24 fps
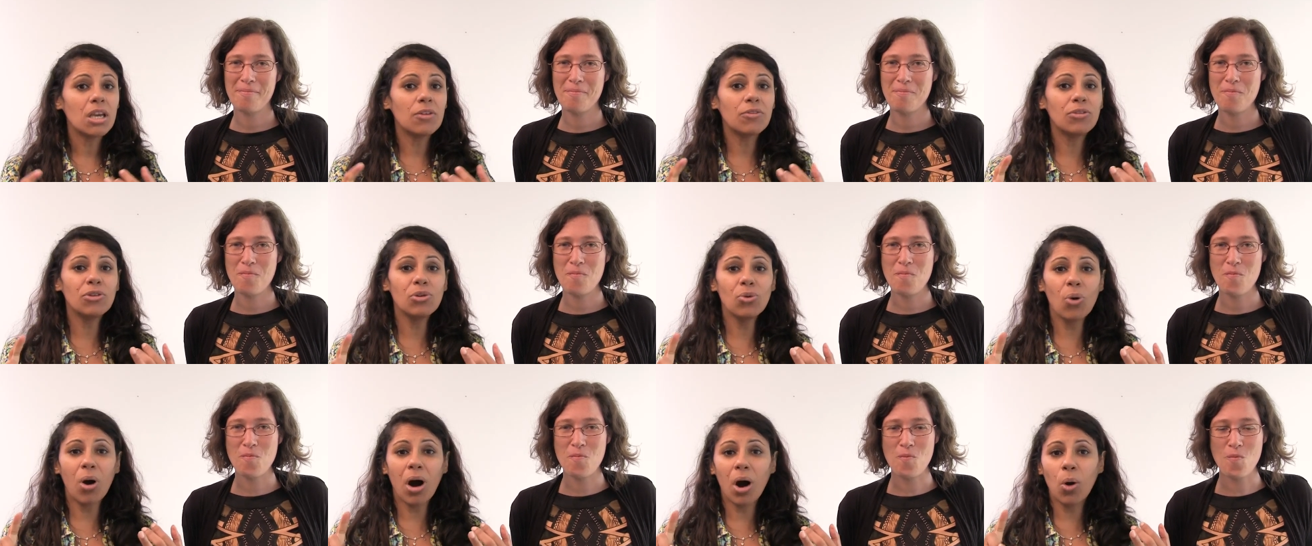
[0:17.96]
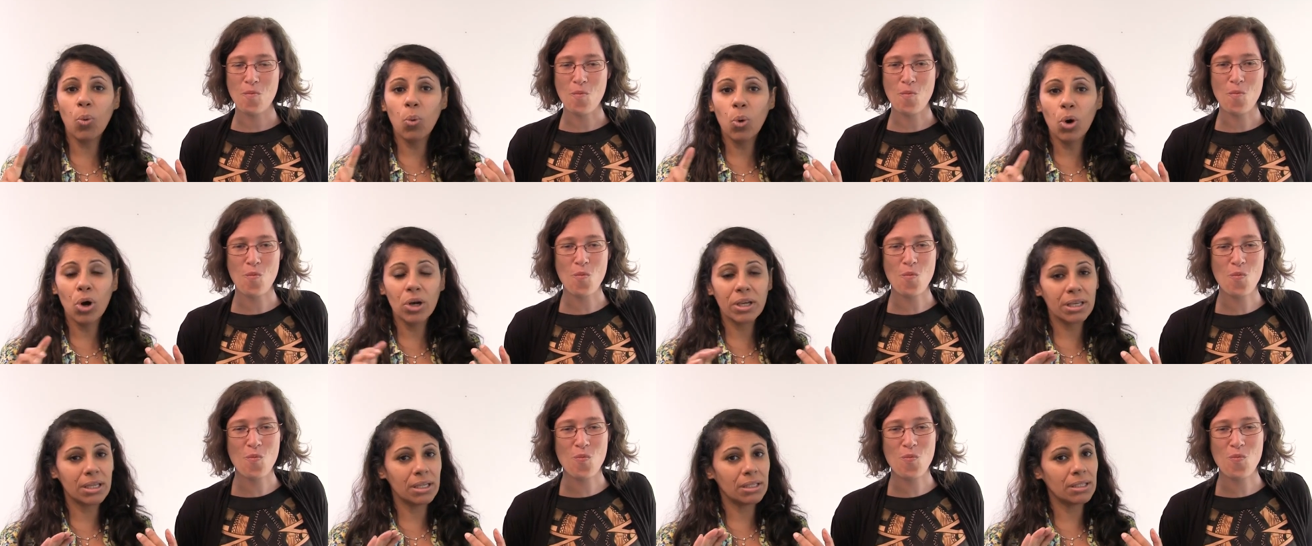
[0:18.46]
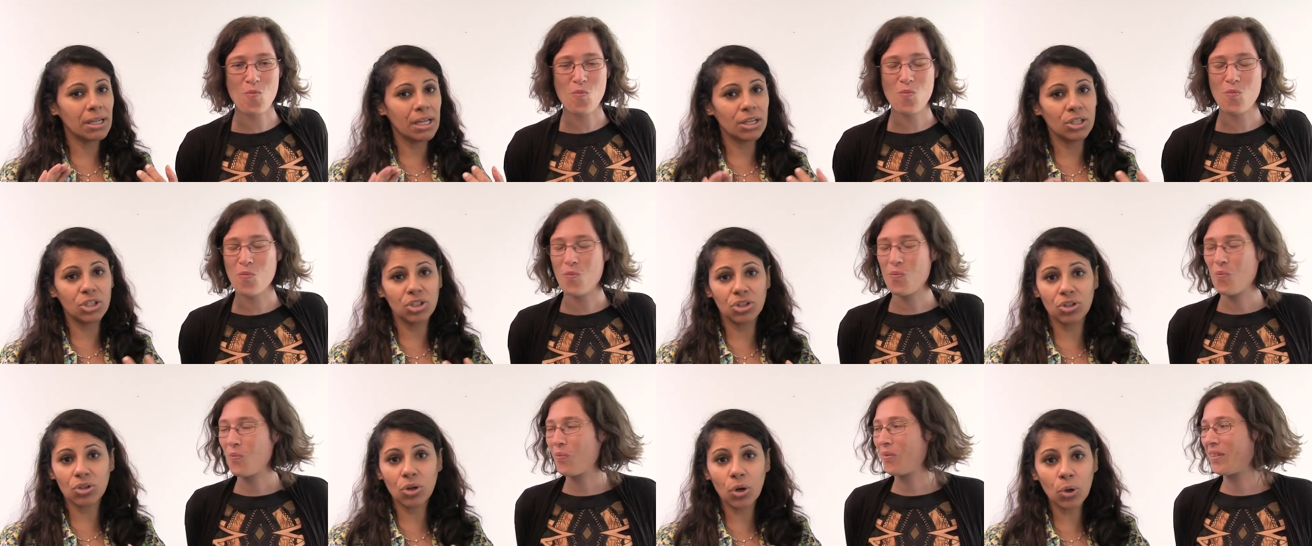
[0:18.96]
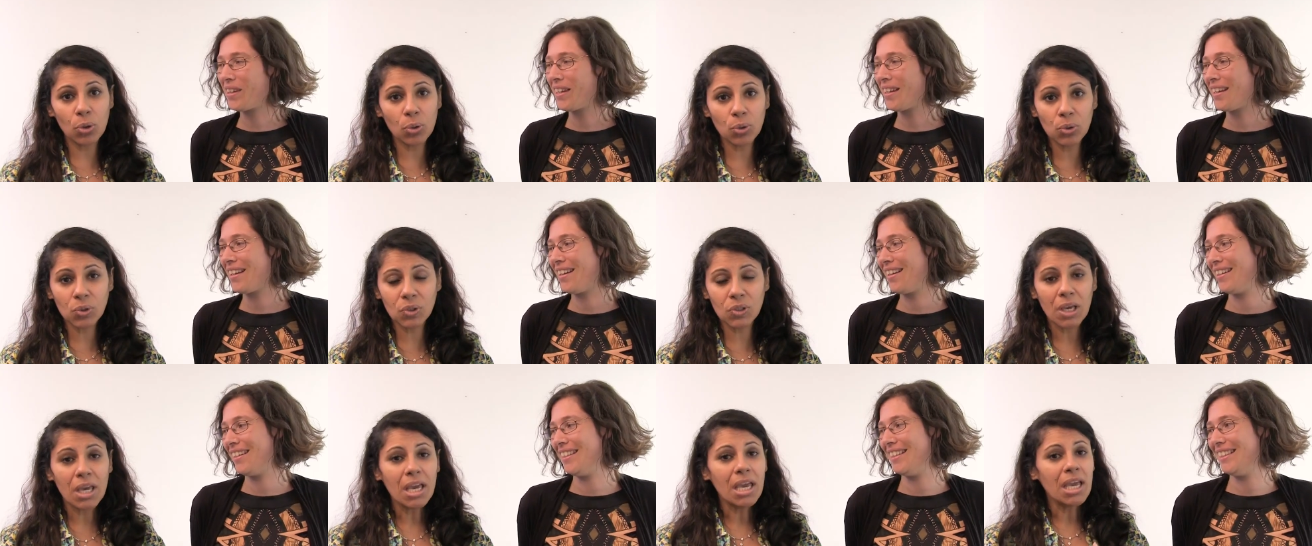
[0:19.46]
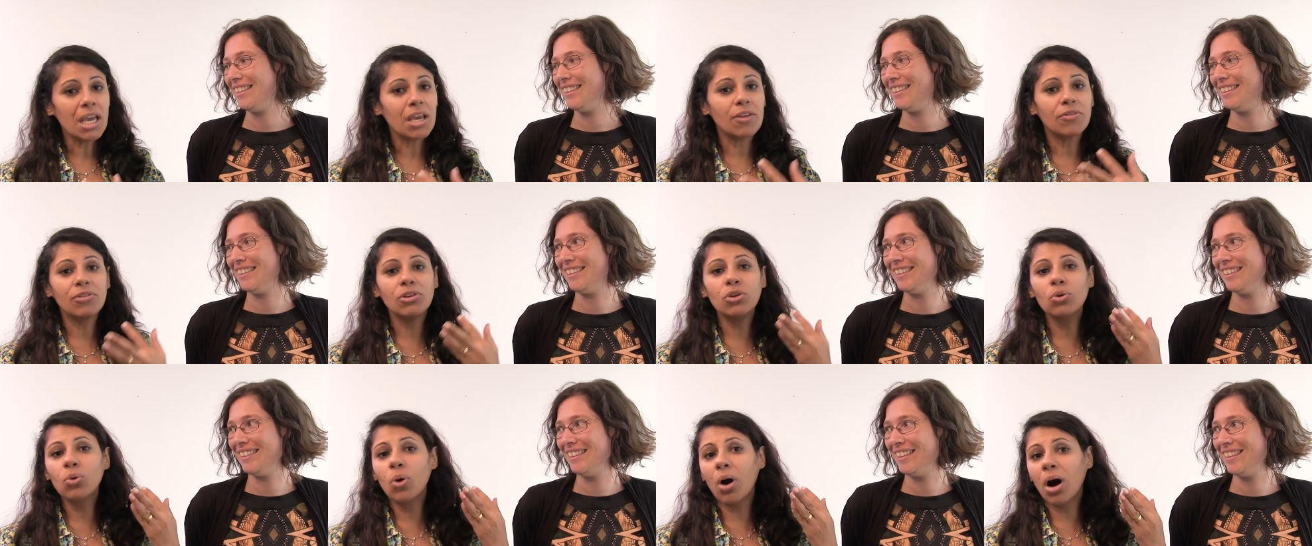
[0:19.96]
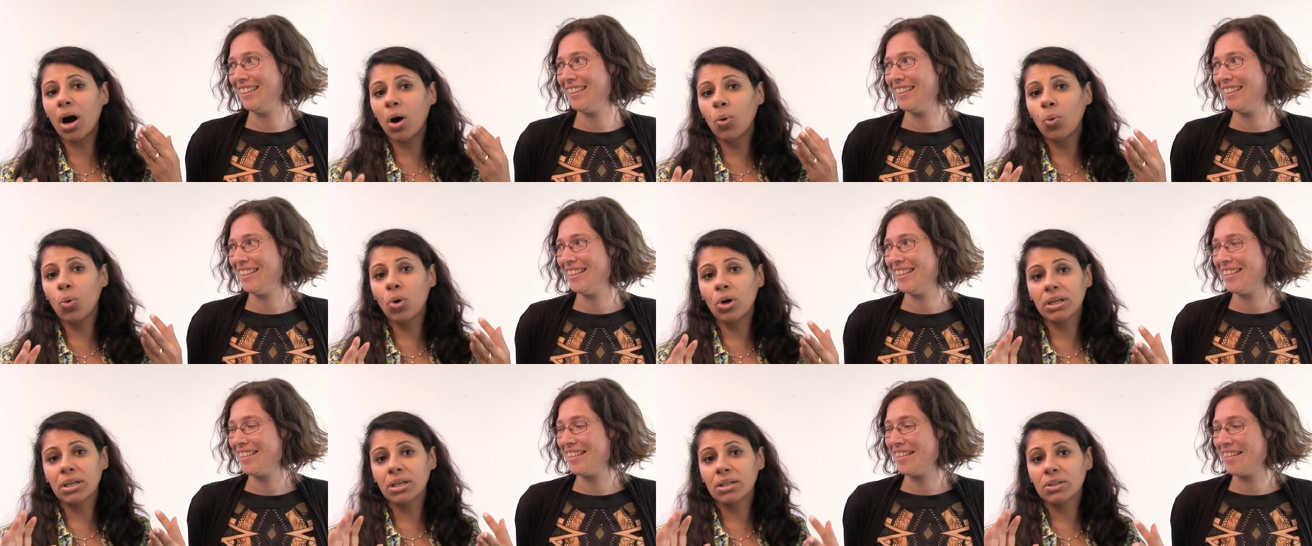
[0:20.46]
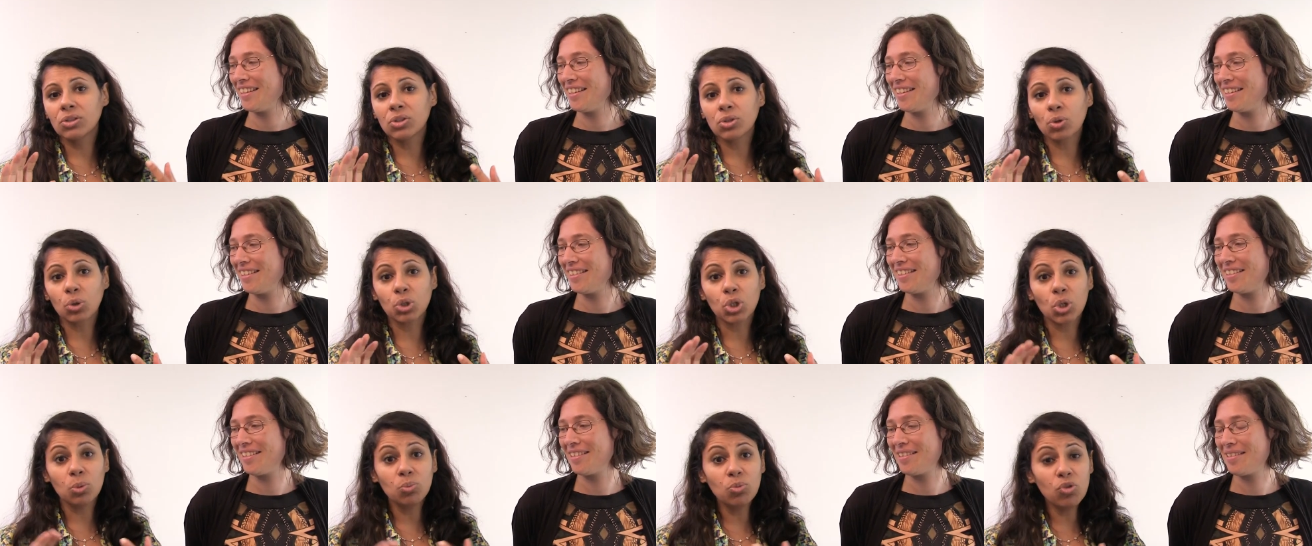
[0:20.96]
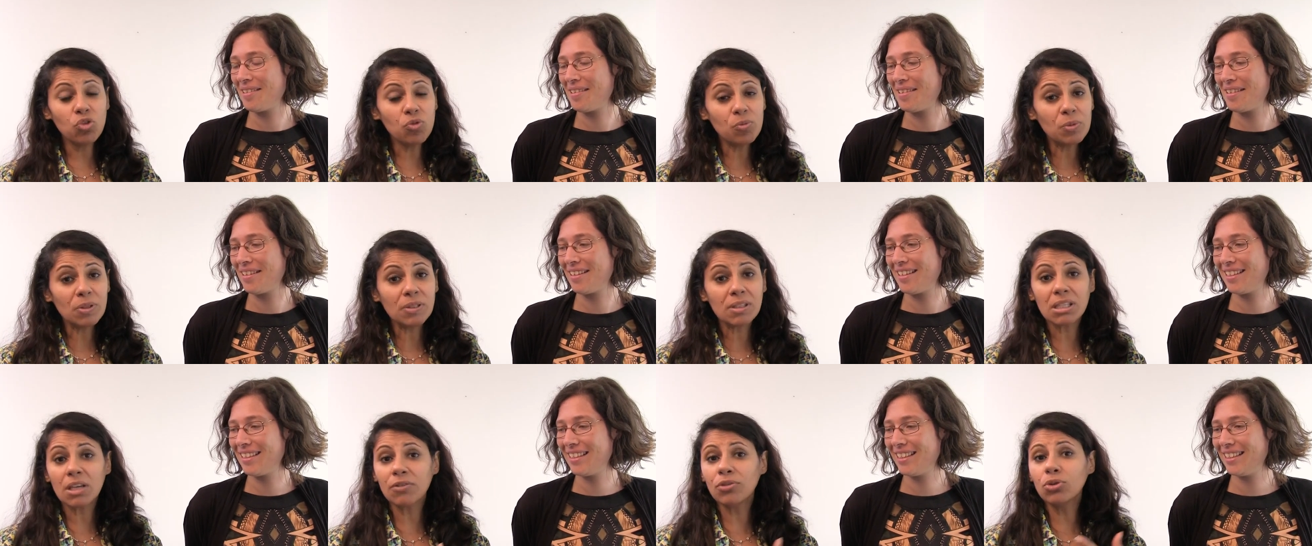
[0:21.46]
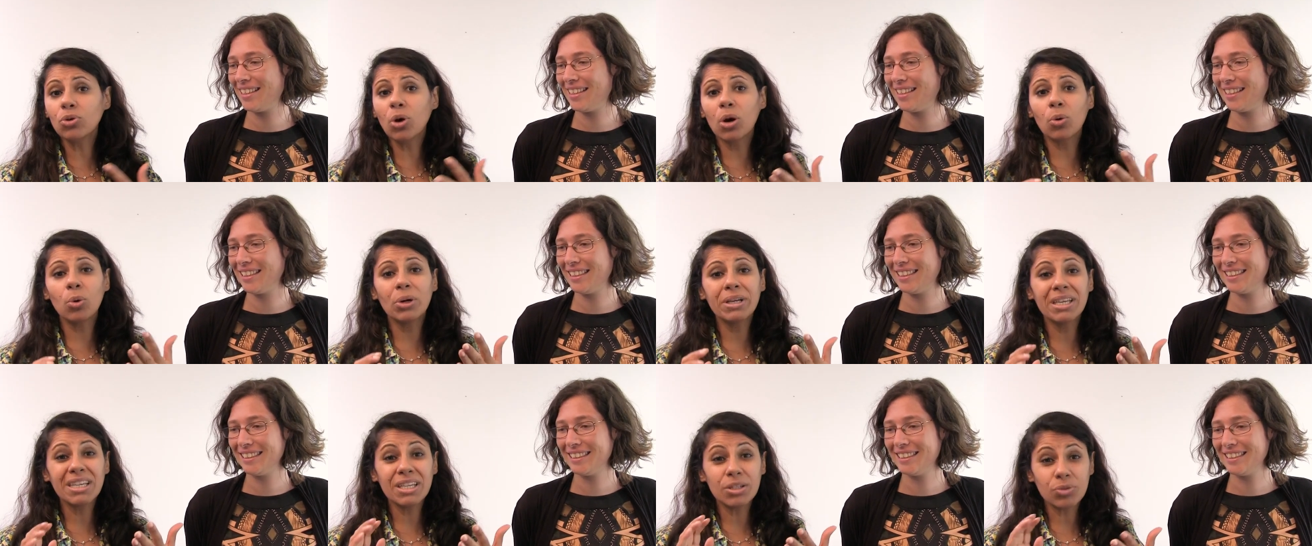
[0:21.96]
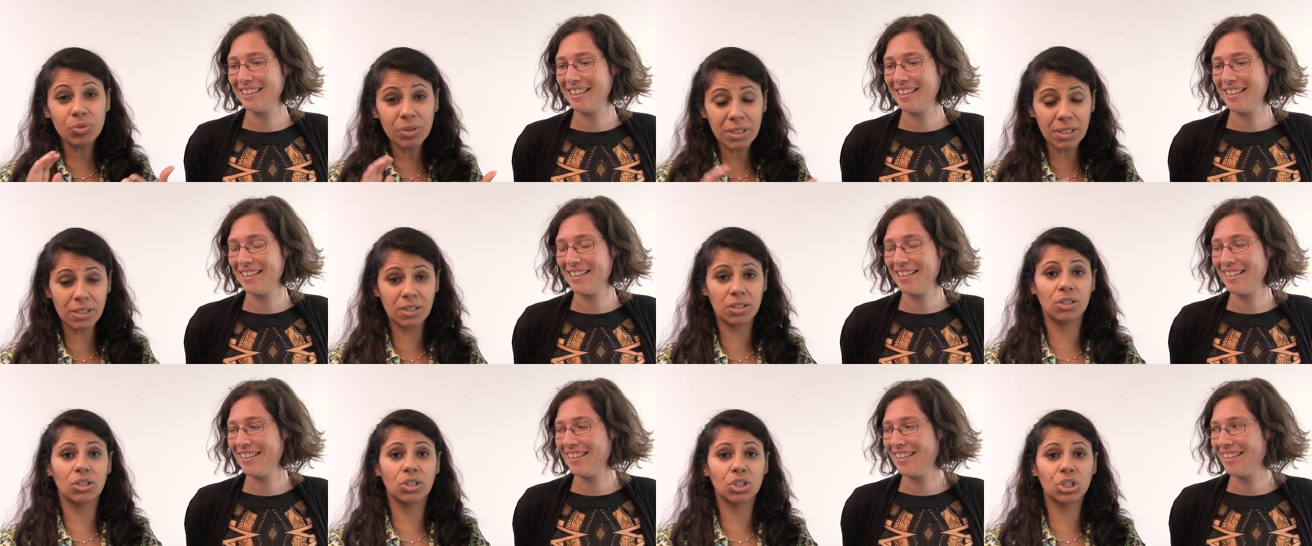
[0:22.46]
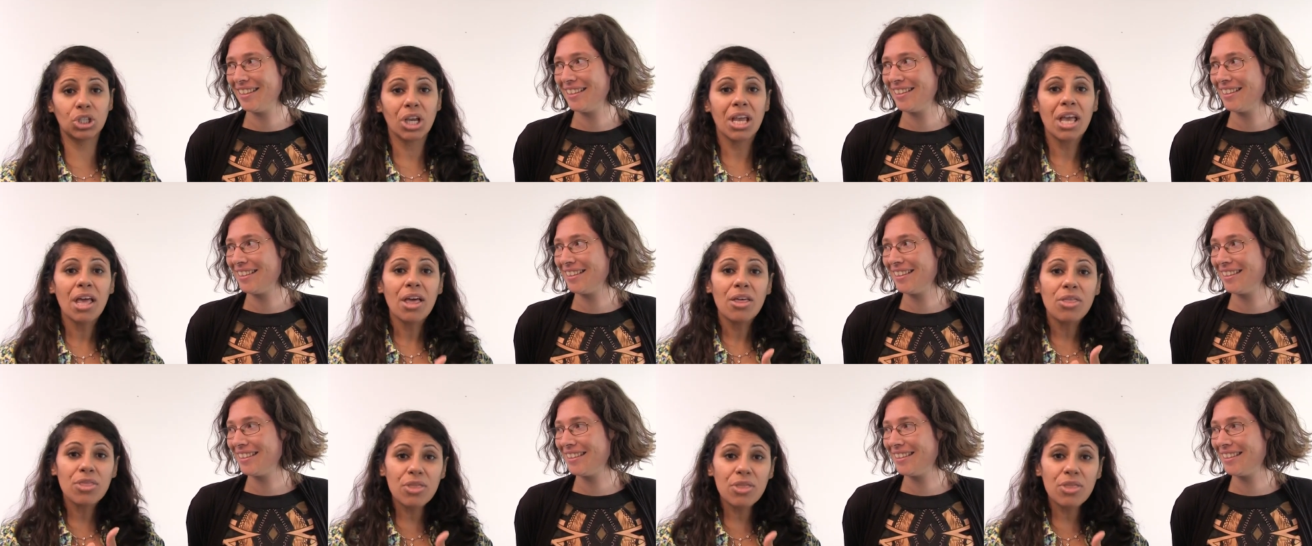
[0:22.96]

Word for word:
Speaker 1: if you are working in NGOs, if you are working in social movements, if you are working in research.